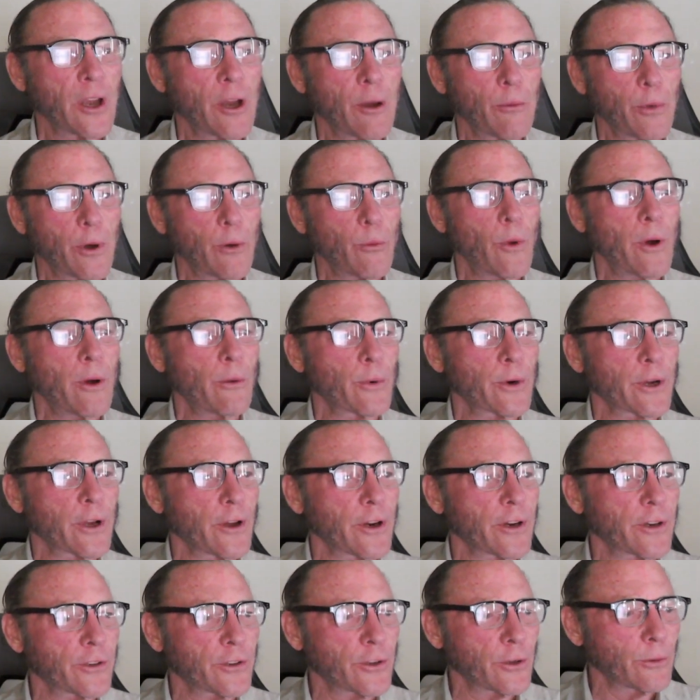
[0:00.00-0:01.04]
But what we're going
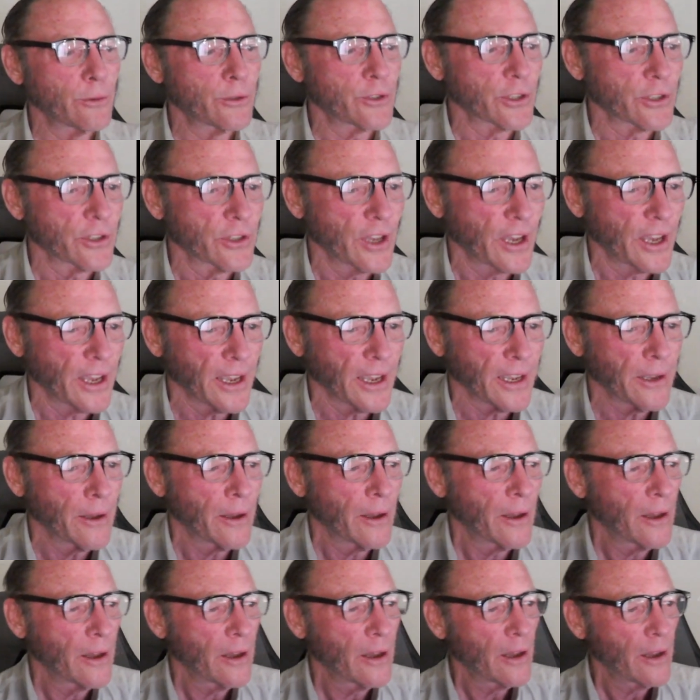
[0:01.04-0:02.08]
to do today
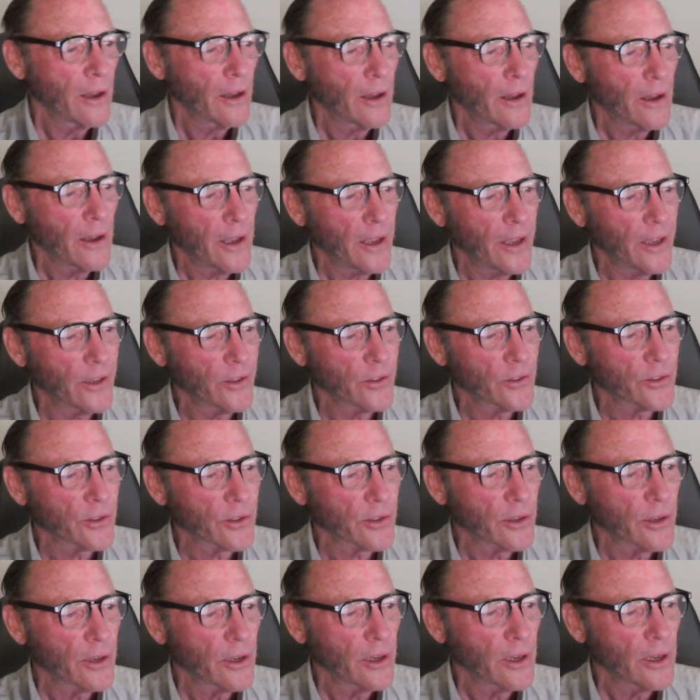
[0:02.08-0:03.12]
is
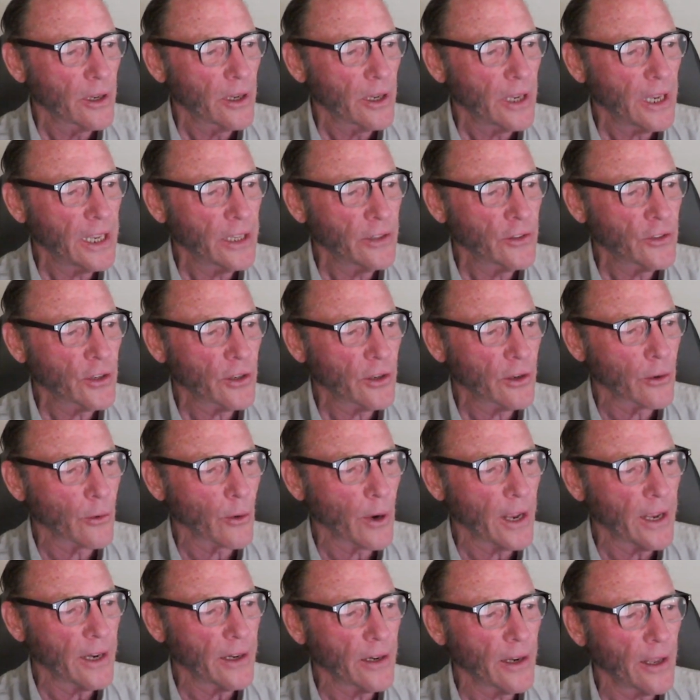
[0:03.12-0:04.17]

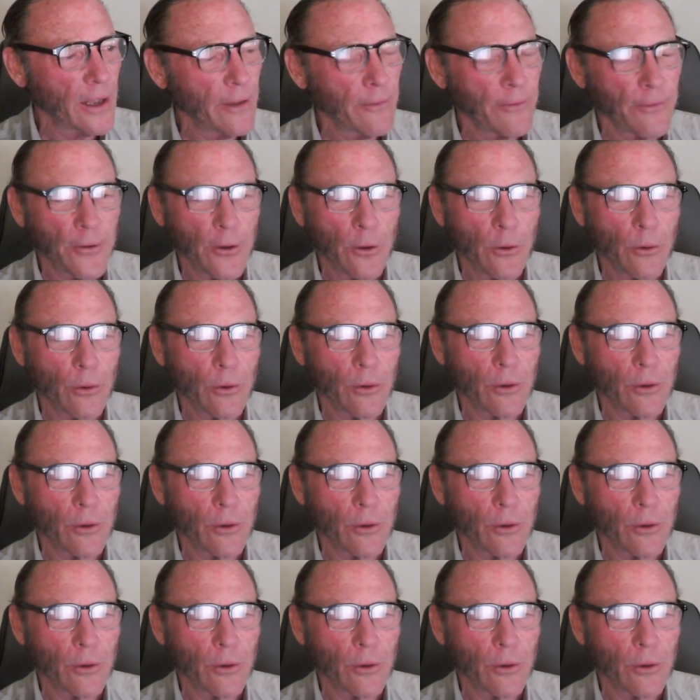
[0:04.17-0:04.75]
integrate a few